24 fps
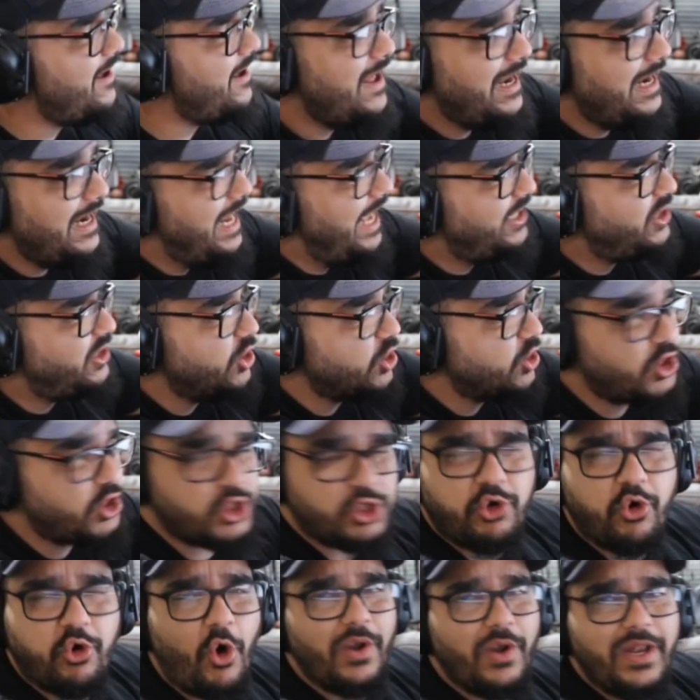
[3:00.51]
like just
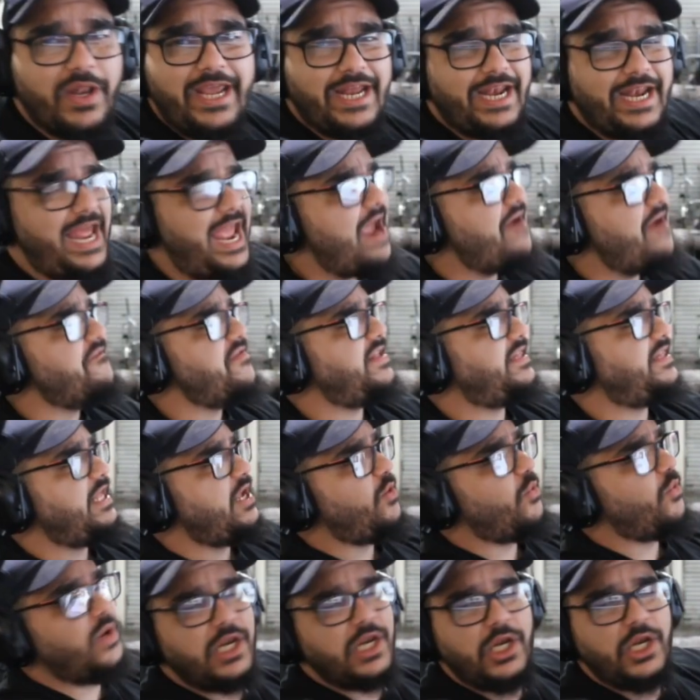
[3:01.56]
trolling and everything
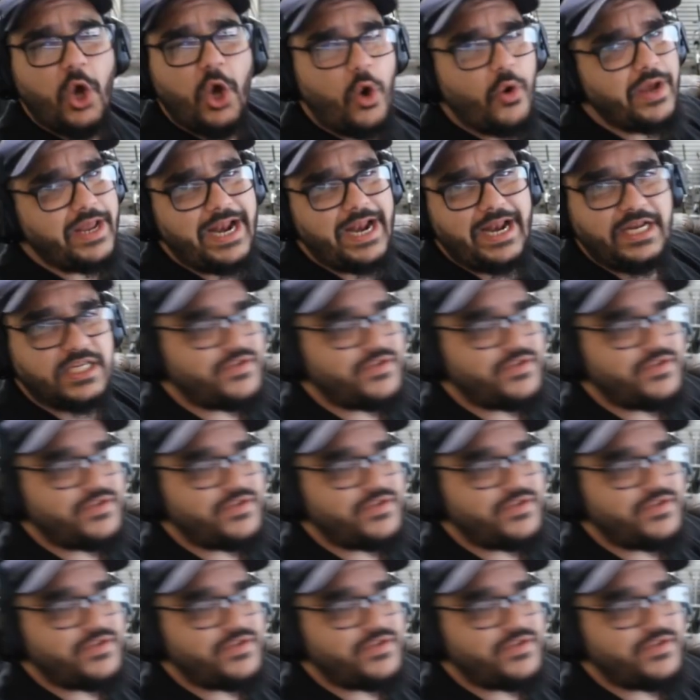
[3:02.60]
with Logan and his